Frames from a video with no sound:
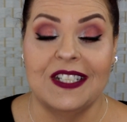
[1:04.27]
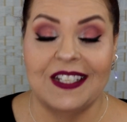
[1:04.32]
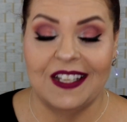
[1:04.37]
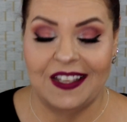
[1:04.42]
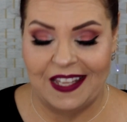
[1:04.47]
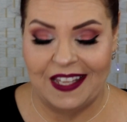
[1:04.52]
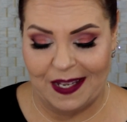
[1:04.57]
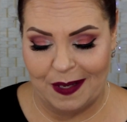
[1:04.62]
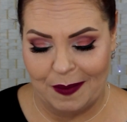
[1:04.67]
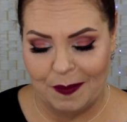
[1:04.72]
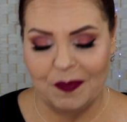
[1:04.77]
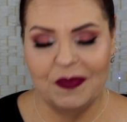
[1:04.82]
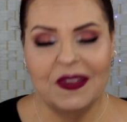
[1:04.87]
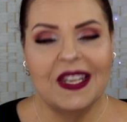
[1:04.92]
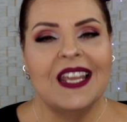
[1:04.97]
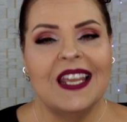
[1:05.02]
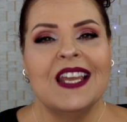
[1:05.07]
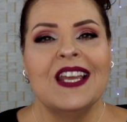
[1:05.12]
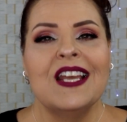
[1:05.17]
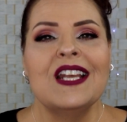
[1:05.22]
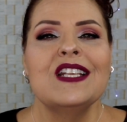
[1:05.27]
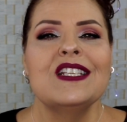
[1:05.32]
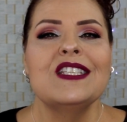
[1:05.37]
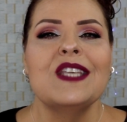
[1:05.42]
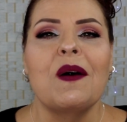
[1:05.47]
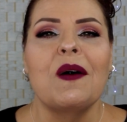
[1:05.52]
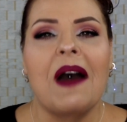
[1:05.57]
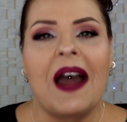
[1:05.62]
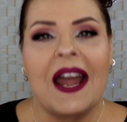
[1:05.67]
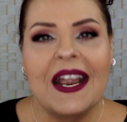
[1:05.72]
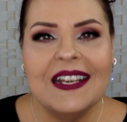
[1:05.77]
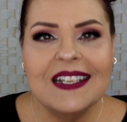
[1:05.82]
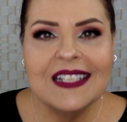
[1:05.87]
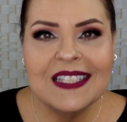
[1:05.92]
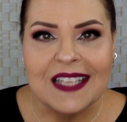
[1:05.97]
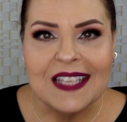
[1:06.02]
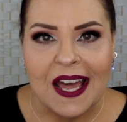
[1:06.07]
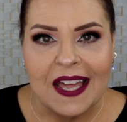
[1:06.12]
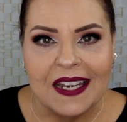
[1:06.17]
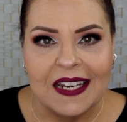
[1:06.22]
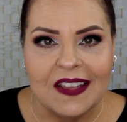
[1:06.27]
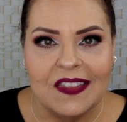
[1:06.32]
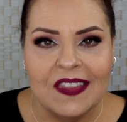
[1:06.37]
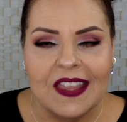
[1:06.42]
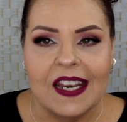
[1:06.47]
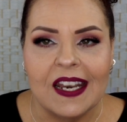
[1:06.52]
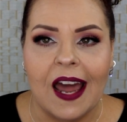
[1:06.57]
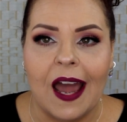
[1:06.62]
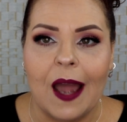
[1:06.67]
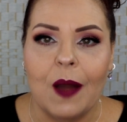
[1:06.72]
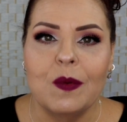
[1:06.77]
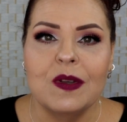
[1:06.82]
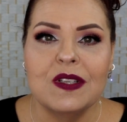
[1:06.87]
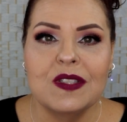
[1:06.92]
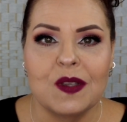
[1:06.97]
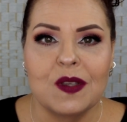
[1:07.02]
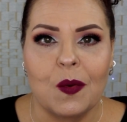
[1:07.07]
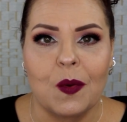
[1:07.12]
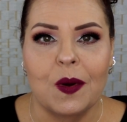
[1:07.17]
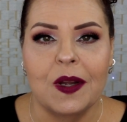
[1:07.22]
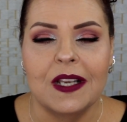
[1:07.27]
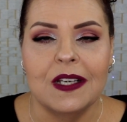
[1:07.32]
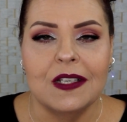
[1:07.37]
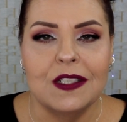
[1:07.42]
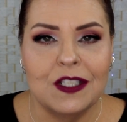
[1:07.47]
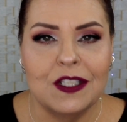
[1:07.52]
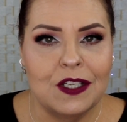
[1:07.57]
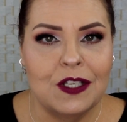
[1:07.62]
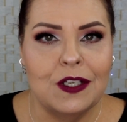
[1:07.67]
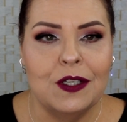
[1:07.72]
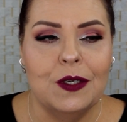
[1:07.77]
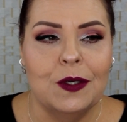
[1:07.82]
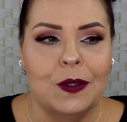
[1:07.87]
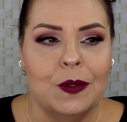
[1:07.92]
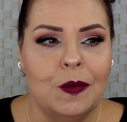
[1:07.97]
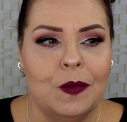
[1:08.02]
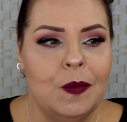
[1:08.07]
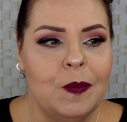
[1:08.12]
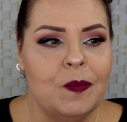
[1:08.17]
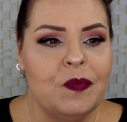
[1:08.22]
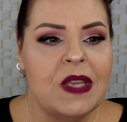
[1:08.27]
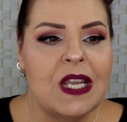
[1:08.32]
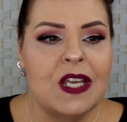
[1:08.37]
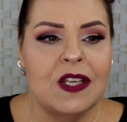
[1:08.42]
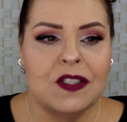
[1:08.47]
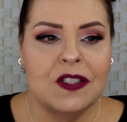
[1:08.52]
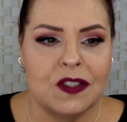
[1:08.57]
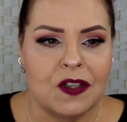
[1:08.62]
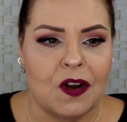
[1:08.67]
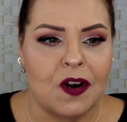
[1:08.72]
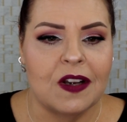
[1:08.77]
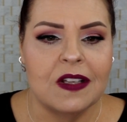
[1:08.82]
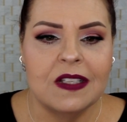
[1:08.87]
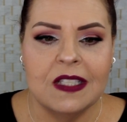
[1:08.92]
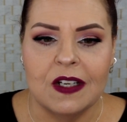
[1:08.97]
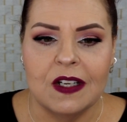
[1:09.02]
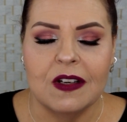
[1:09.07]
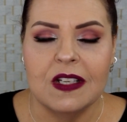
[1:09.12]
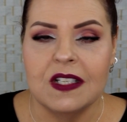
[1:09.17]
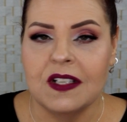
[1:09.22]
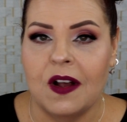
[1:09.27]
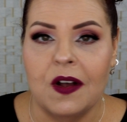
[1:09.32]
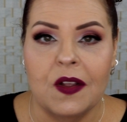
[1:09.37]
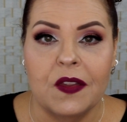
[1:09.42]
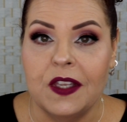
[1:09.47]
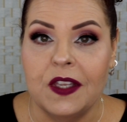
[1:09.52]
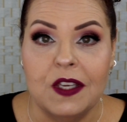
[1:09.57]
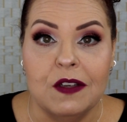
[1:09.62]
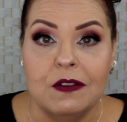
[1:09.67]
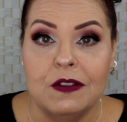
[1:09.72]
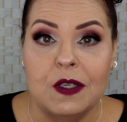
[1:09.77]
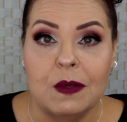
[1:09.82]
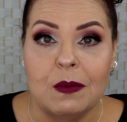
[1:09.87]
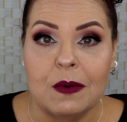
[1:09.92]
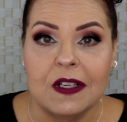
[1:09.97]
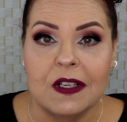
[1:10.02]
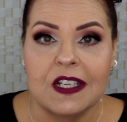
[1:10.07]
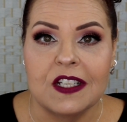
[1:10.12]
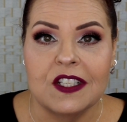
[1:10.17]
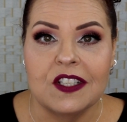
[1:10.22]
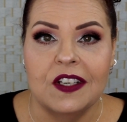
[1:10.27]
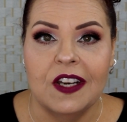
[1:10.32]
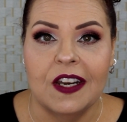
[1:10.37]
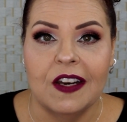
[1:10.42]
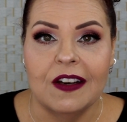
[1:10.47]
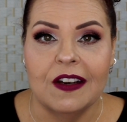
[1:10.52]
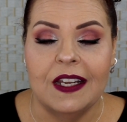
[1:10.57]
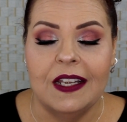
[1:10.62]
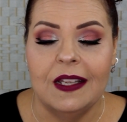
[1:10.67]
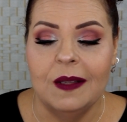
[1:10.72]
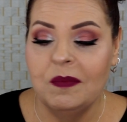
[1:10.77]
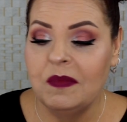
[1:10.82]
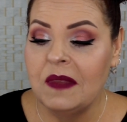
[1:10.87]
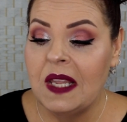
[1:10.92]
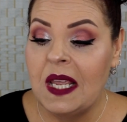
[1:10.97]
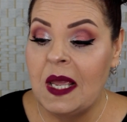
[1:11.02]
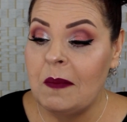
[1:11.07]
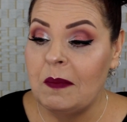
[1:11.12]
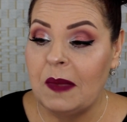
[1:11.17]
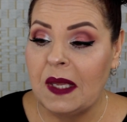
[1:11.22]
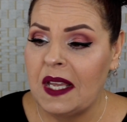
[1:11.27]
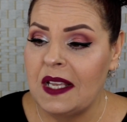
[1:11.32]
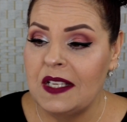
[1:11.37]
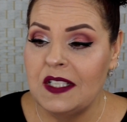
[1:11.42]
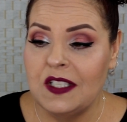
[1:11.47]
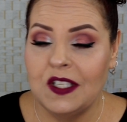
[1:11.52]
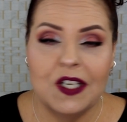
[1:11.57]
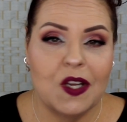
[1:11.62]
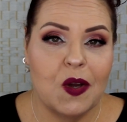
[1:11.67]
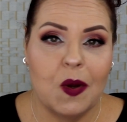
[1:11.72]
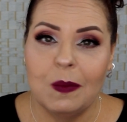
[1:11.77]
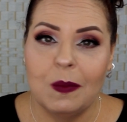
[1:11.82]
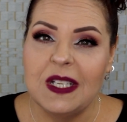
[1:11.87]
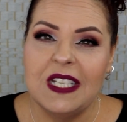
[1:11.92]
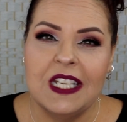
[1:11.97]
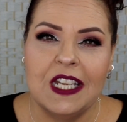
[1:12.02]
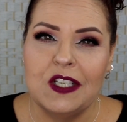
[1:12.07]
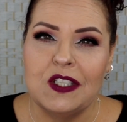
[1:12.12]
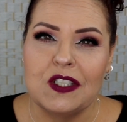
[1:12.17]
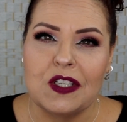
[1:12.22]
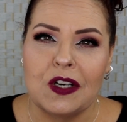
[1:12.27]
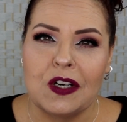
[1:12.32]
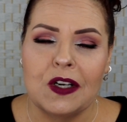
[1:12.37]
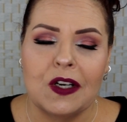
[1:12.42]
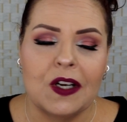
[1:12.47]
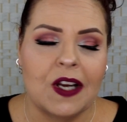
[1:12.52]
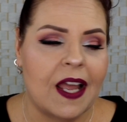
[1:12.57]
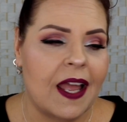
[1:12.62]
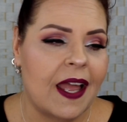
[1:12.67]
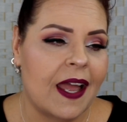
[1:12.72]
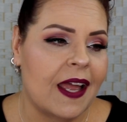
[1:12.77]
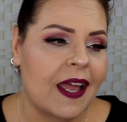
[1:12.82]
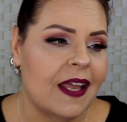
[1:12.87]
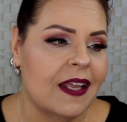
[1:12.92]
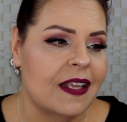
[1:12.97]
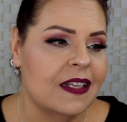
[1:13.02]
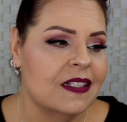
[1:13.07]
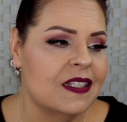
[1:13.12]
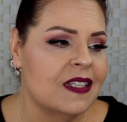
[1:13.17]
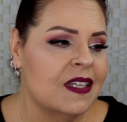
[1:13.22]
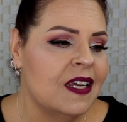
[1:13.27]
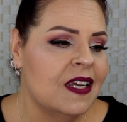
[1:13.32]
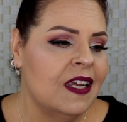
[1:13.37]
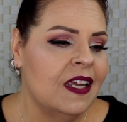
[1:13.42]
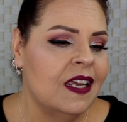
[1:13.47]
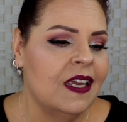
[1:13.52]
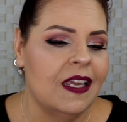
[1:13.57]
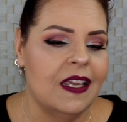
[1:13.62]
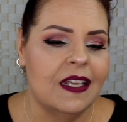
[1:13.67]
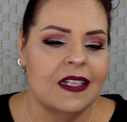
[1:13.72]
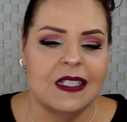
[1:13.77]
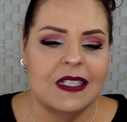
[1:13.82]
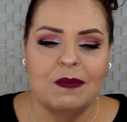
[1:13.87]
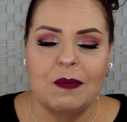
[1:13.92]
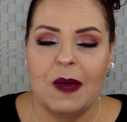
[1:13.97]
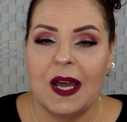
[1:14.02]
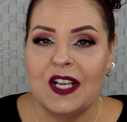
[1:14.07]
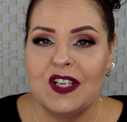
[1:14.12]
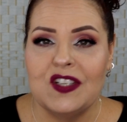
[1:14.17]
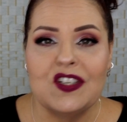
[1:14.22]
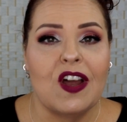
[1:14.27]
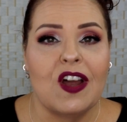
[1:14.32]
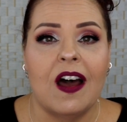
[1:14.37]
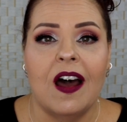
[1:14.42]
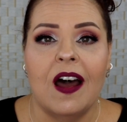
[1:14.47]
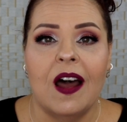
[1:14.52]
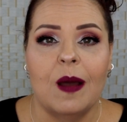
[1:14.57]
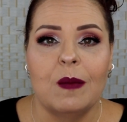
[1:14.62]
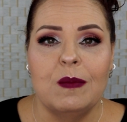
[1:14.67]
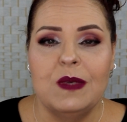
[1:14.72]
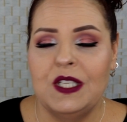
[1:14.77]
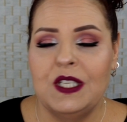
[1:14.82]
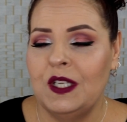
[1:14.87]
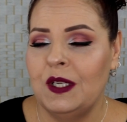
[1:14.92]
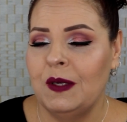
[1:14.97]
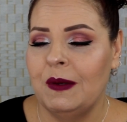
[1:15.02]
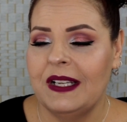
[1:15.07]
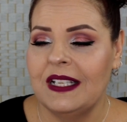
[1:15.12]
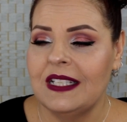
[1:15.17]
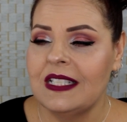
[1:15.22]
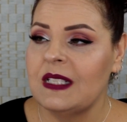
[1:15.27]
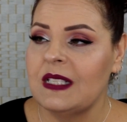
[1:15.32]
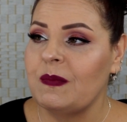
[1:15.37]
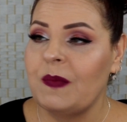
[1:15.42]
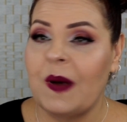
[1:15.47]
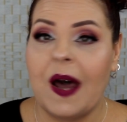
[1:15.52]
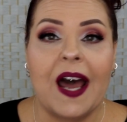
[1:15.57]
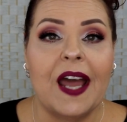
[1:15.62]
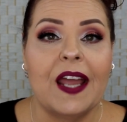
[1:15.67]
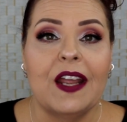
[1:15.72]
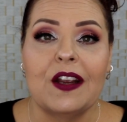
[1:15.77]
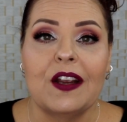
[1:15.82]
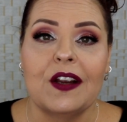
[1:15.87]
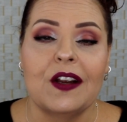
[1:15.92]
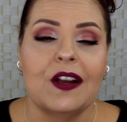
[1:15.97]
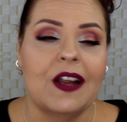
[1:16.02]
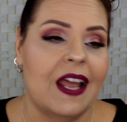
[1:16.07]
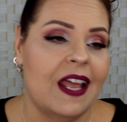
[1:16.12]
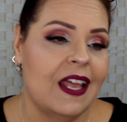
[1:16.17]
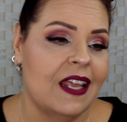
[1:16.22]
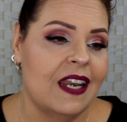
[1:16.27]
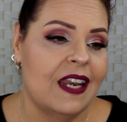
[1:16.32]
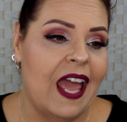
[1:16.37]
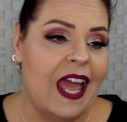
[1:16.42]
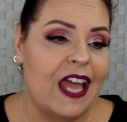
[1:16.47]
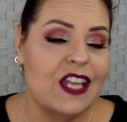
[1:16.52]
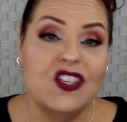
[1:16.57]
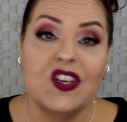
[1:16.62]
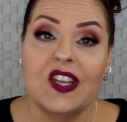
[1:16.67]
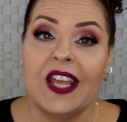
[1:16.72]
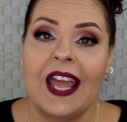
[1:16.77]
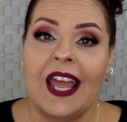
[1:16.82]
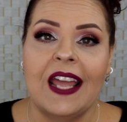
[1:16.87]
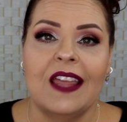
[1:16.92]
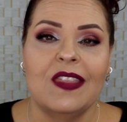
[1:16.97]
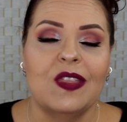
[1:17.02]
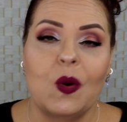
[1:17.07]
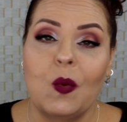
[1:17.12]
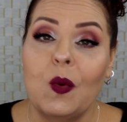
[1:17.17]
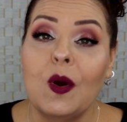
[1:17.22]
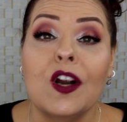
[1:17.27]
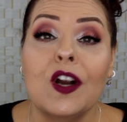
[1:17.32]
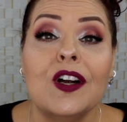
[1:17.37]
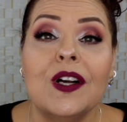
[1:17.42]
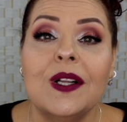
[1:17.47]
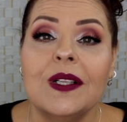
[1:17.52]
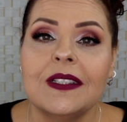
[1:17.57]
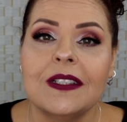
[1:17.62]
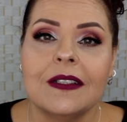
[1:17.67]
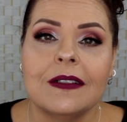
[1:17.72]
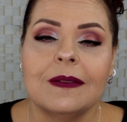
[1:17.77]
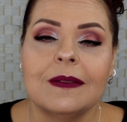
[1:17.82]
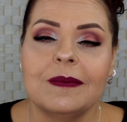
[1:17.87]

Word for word: to them. So I decided that I was going to start a series called the YouTuber Dictionary because you know I'm a teacher and it's my job to inspire and educate the world.